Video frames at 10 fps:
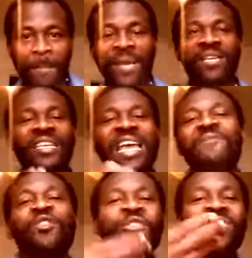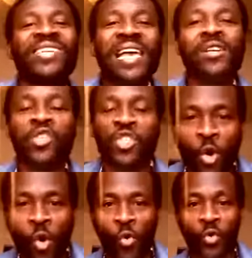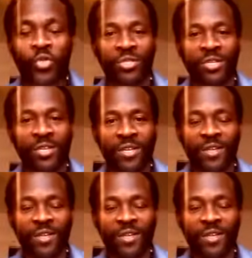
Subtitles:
because they have to recycle souls.